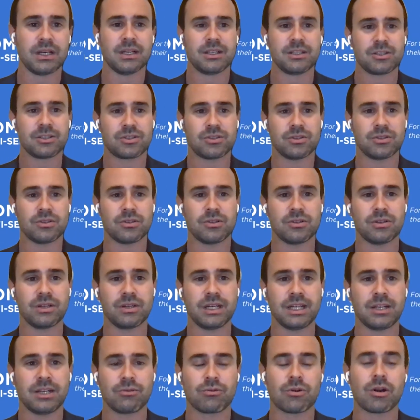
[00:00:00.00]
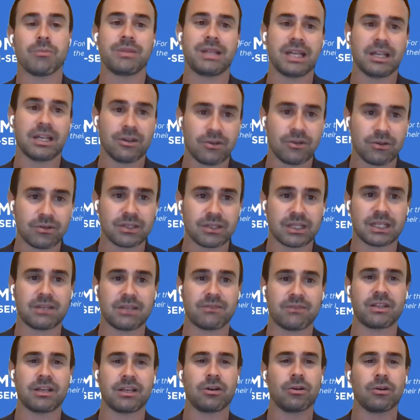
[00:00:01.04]
So in Europe, they know that if
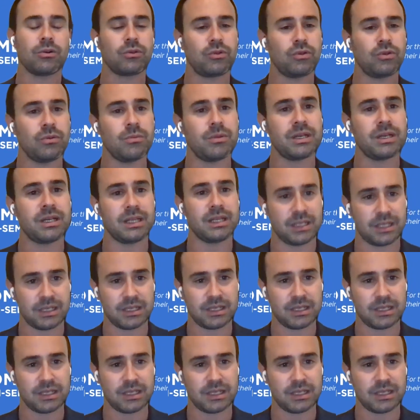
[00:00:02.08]
they allow too many